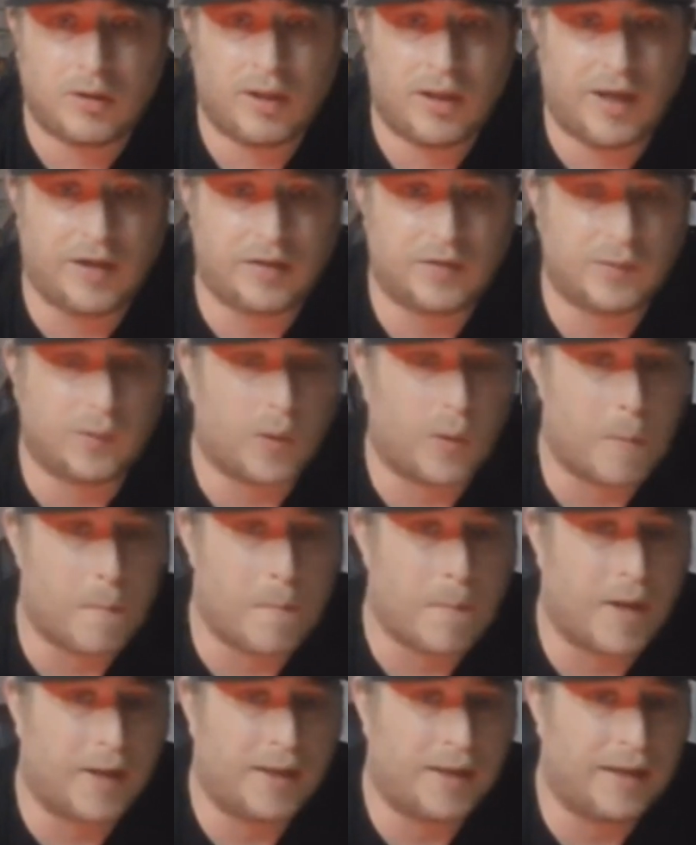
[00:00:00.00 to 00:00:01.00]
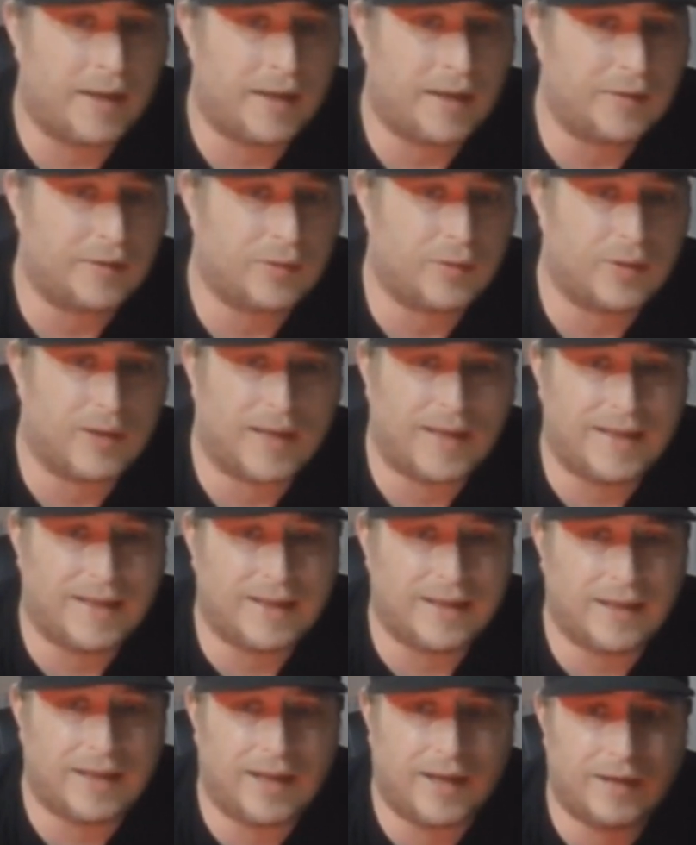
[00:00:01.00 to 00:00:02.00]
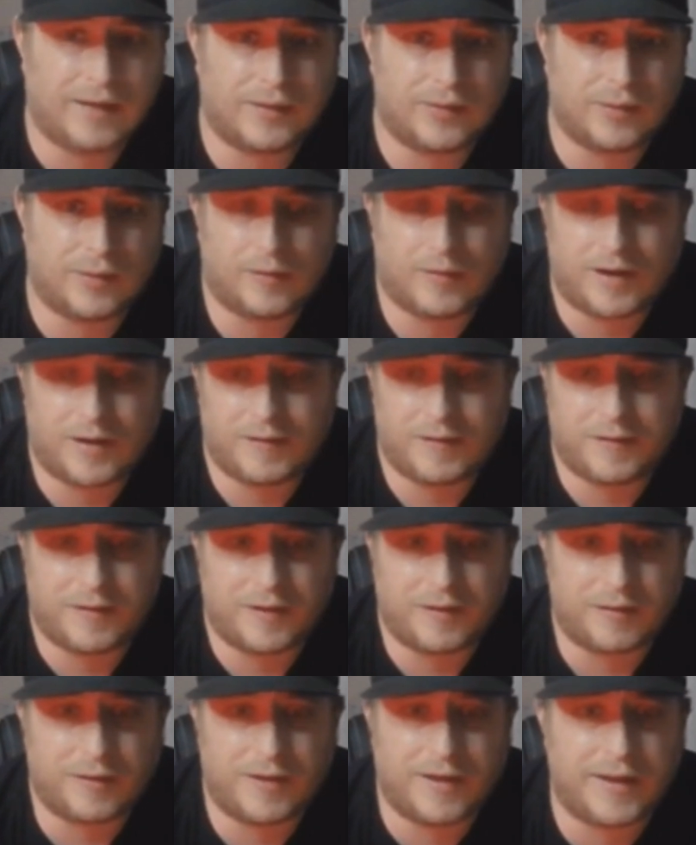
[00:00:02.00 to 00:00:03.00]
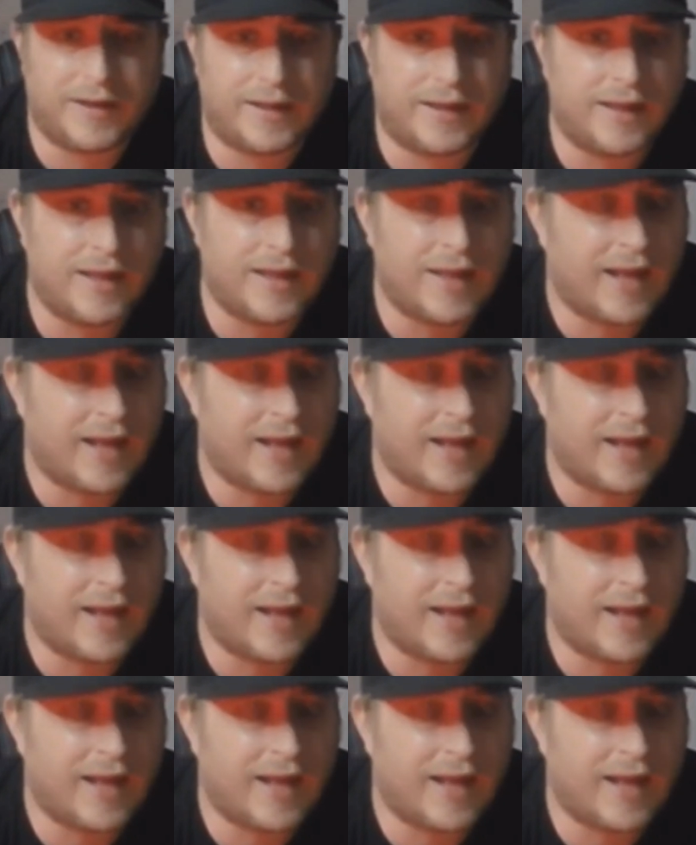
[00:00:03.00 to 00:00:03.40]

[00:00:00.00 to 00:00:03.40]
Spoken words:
any sort of money, any sort of heat, any sort of anything, really.